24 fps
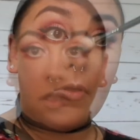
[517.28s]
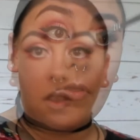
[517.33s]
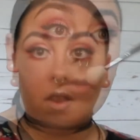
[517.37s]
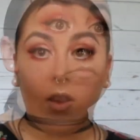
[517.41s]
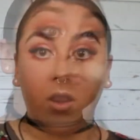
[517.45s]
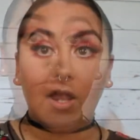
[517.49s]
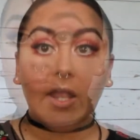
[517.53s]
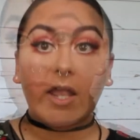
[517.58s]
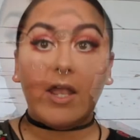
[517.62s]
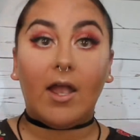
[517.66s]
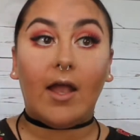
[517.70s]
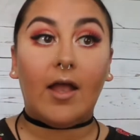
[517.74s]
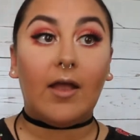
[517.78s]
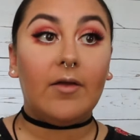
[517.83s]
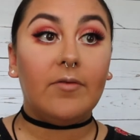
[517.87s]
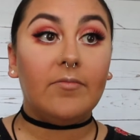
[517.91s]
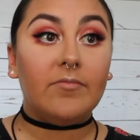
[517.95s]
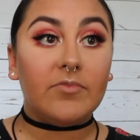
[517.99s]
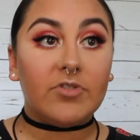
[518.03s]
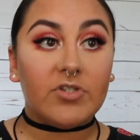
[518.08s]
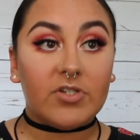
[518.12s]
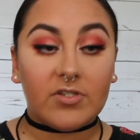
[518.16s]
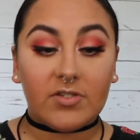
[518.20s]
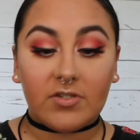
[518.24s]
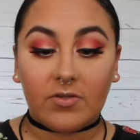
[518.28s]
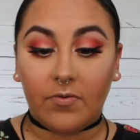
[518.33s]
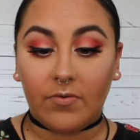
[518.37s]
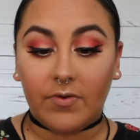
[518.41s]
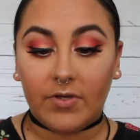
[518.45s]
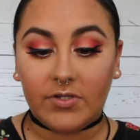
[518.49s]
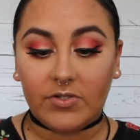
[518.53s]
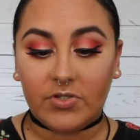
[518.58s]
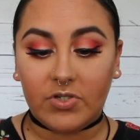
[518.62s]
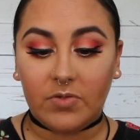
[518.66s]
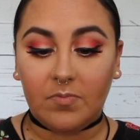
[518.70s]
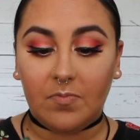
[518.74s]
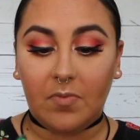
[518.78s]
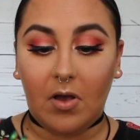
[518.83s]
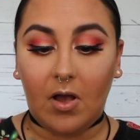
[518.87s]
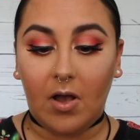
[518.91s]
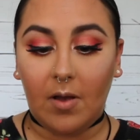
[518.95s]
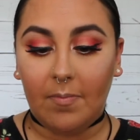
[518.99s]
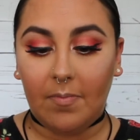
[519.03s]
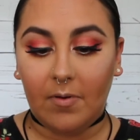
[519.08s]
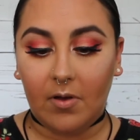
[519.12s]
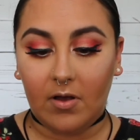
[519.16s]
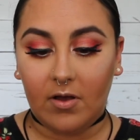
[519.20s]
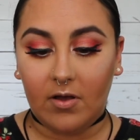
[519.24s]
Alright, I'm just going to
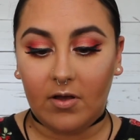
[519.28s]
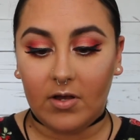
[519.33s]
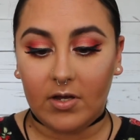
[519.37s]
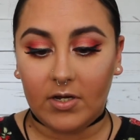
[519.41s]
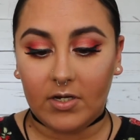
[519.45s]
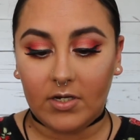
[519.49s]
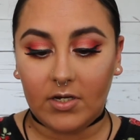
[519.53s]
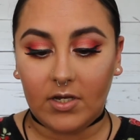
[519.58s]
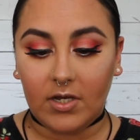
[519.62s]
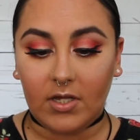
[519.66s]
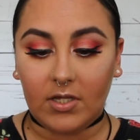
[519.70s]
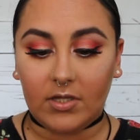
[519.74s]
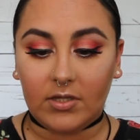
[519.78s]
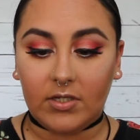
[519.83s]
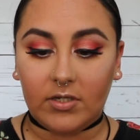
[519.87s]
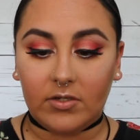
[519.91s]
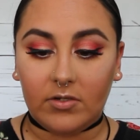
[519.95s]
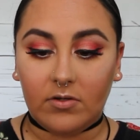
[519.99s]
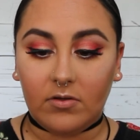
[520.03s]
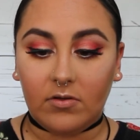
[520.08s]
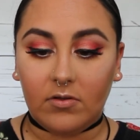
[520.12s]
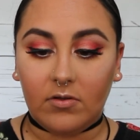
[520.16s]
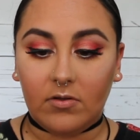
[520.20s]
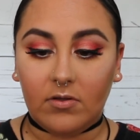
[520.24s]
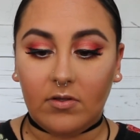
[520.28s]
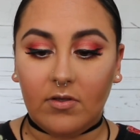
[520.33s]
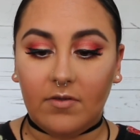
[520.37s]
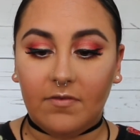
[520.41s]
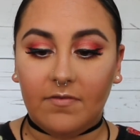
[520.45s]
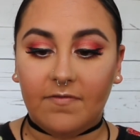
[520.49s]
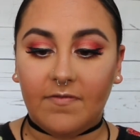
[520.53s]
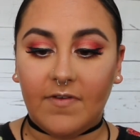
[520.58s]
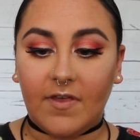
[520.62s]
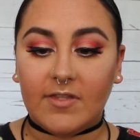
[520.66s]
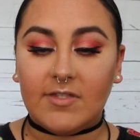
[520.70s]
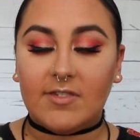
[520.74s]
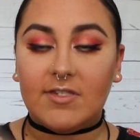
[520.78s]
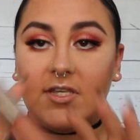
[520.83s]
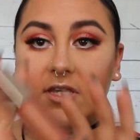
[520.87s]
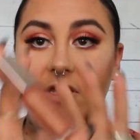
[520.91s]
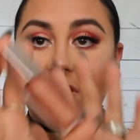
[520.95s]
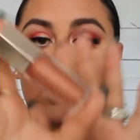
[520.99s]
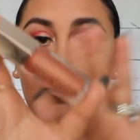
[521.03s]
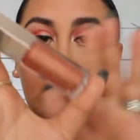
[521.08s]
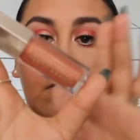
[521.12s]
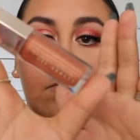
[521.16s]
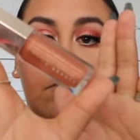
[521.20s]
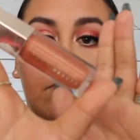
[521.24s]
pop on a little
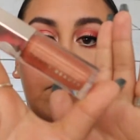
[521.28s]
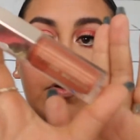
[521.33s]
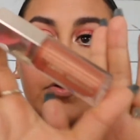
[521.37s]
Fenty